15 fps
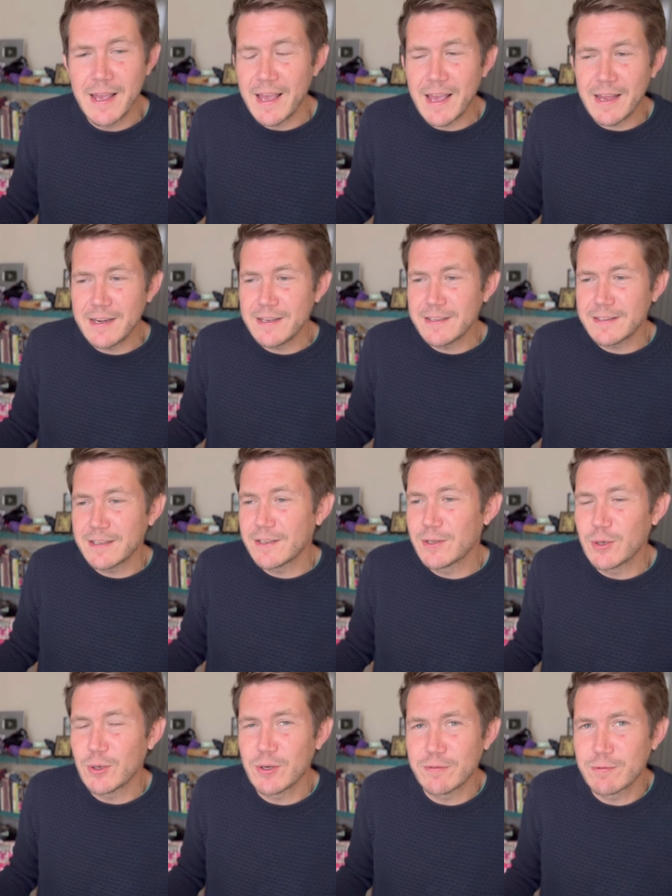anything
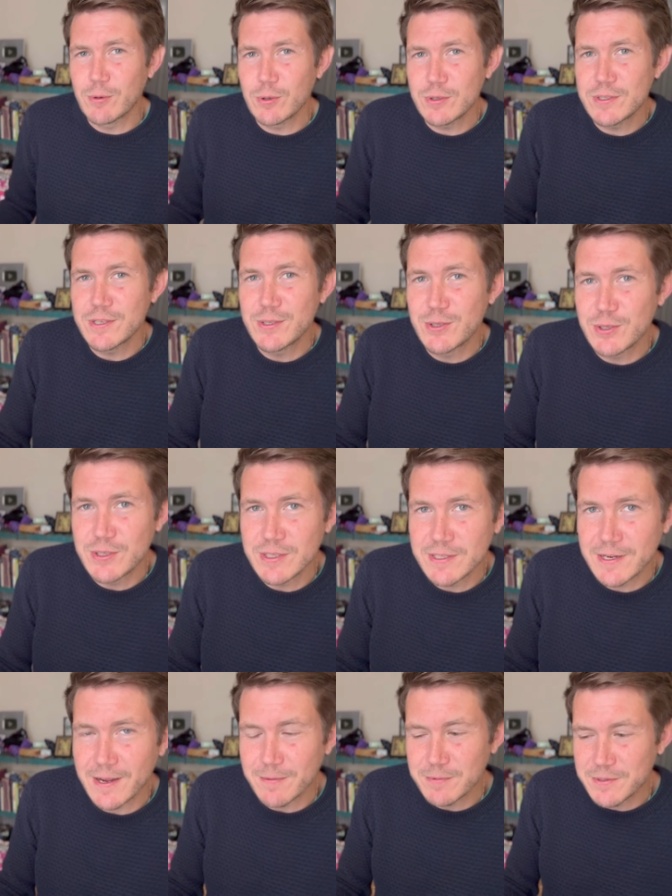good, of course it should just
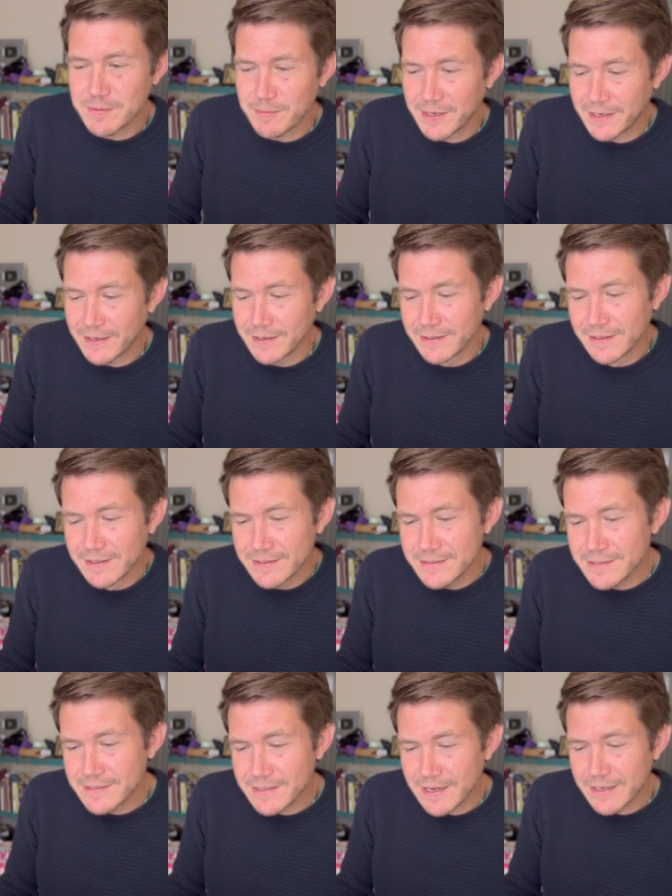come to me. So
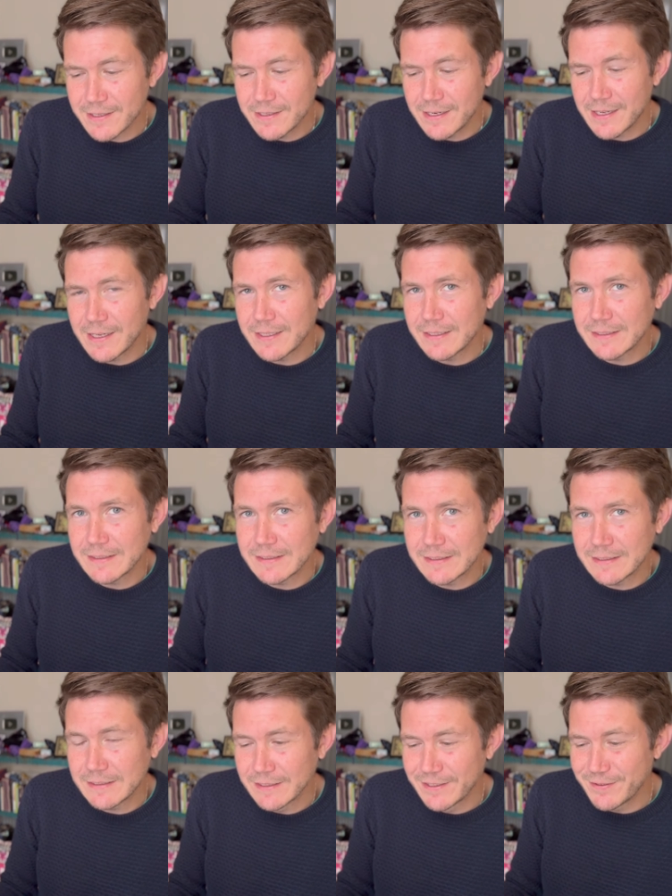it's kind of like
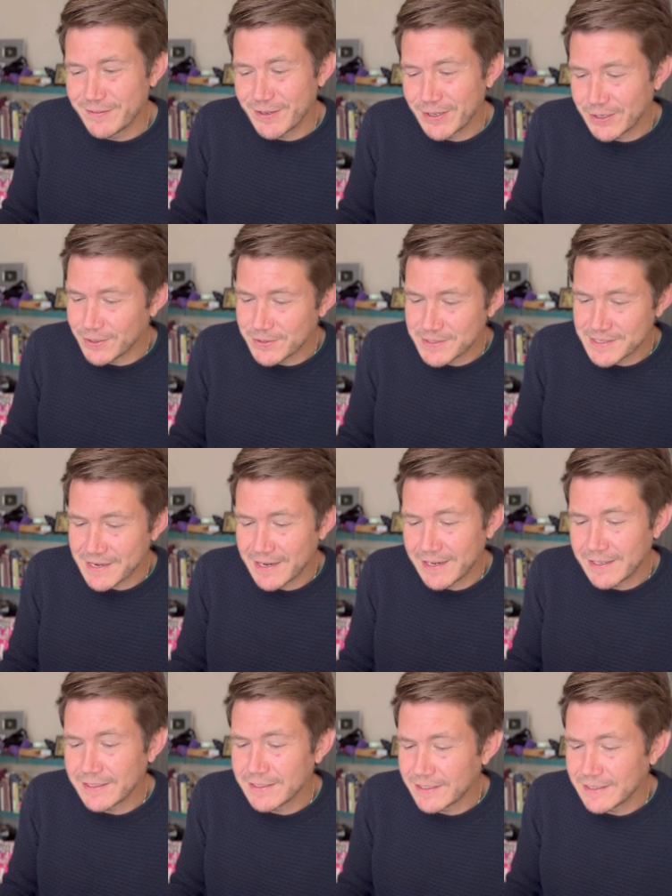eh, Virgo
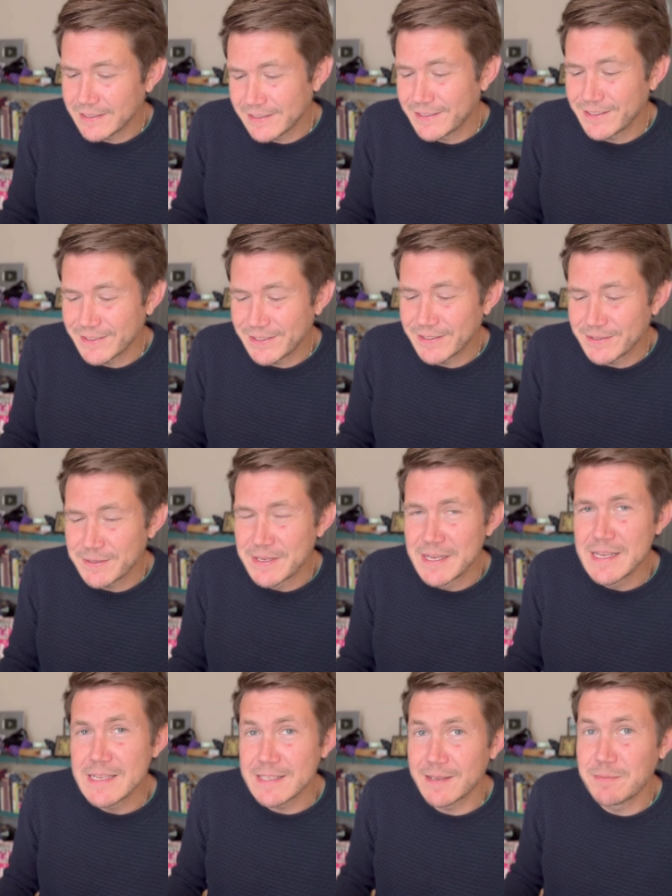saying, no, no, no,
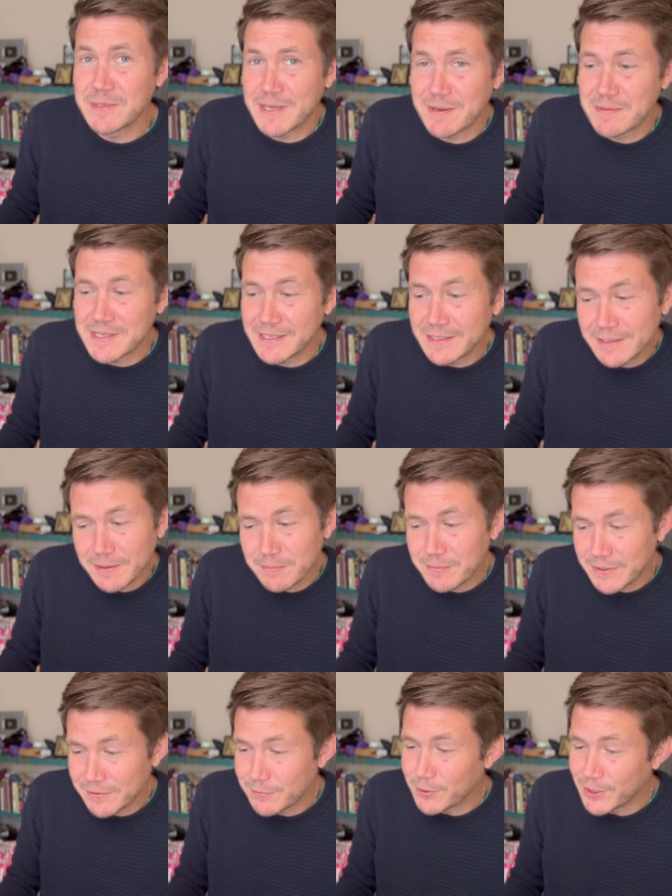sometimes a little bit
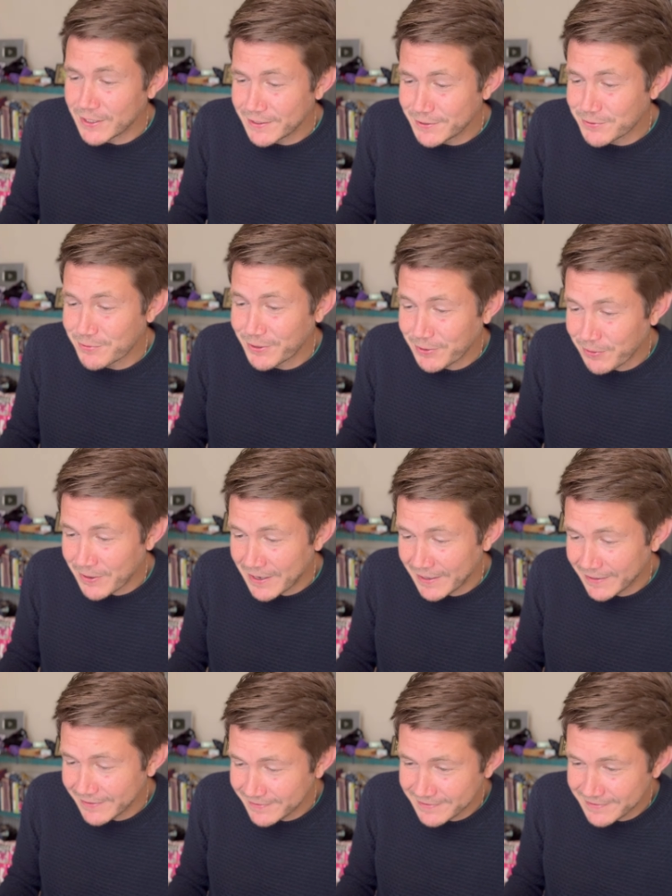of work is required.